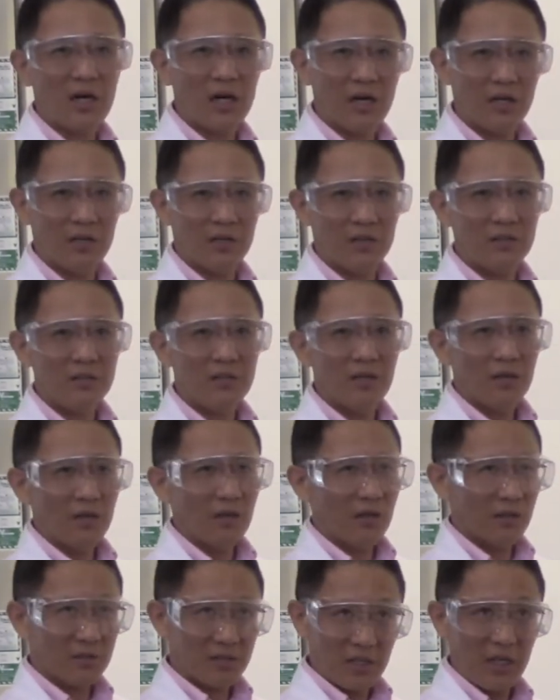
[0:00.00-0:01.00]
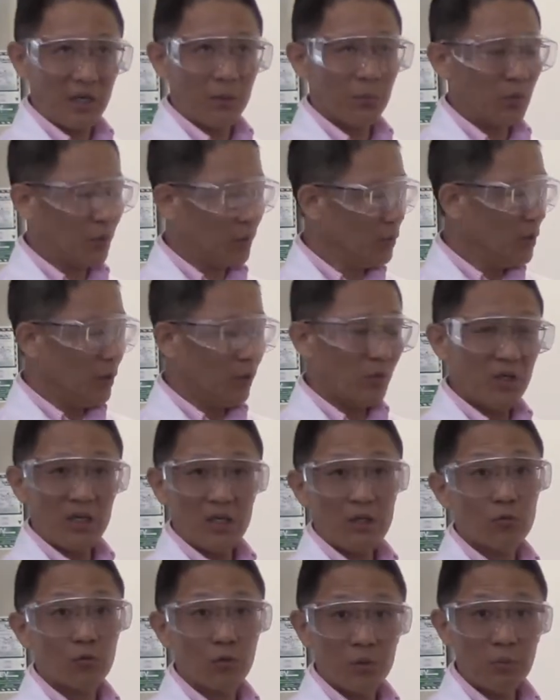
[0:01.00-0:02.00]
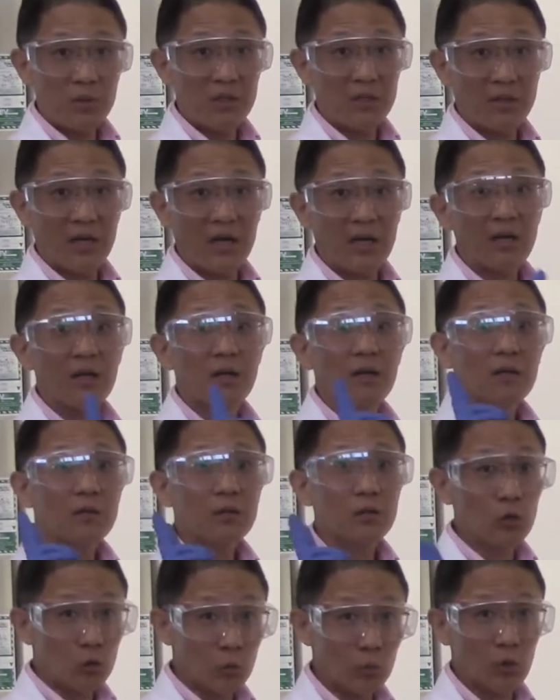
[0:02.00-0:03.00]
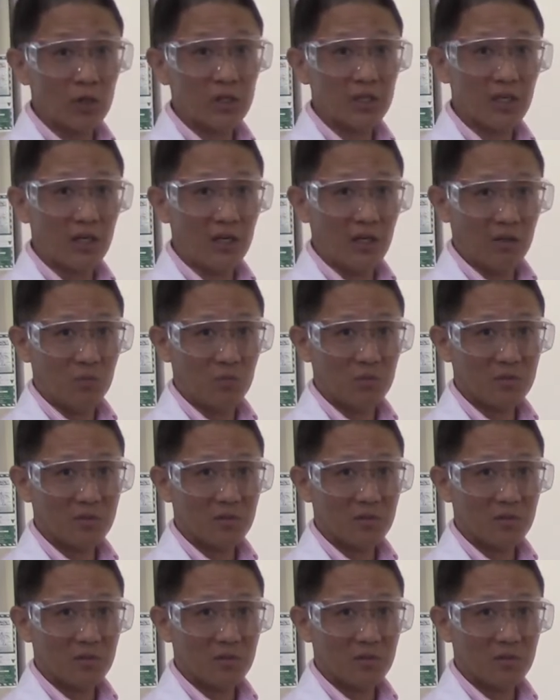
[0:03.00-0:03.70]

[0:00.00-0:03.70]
iron sample. We need to repeat that 2 more times.